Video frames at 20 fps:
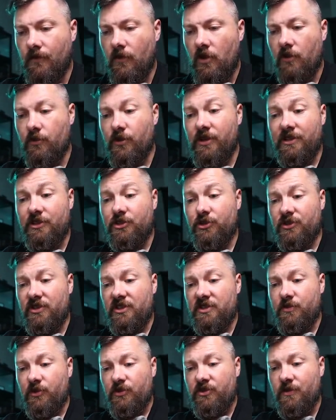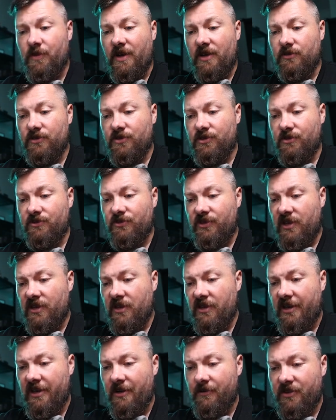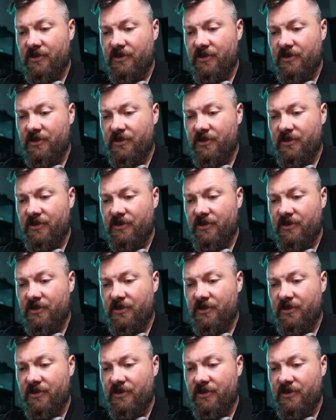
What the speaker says: I really enjoyed these booster battles so far.